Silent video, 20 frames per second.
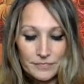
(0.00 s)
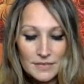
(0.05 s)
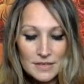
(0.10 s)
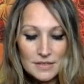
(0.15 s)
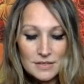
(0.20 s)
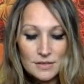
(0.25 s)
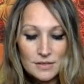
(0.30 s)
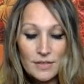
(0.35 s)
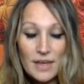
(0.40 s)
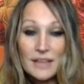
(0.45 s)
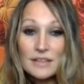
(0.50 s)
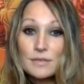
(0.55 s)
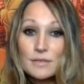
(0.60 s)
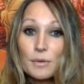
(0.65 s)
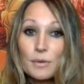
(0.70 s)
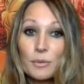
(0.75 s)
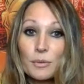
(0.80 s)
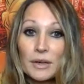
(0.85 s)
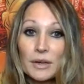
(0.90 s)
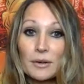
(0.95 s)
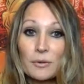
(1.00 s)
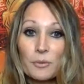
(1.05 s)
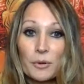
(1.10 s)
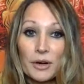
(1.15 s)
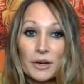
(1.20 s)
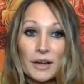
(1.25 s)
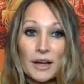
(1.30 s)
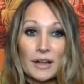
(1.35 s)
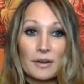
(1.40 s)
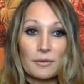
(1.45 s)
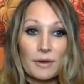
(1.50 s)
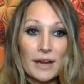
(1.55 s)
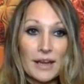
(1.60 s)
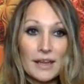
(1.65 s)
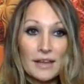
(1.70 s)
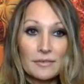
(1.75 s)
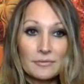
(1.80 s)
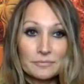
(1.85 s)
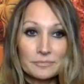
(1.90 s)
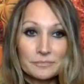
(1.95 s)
So that's what we're going to work on, right?